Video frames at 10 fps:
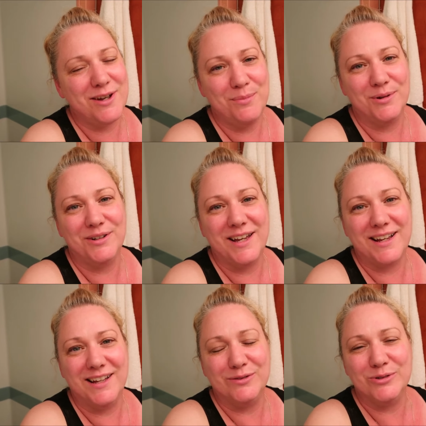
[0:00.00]
time on
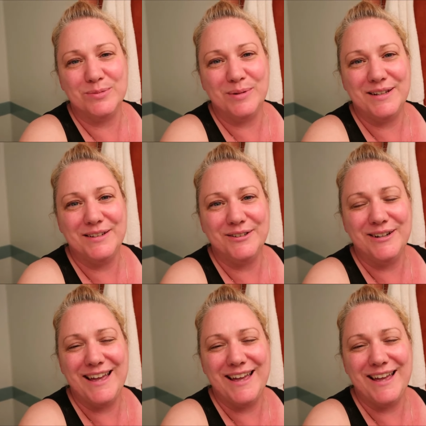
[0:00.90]
Carnival Splendor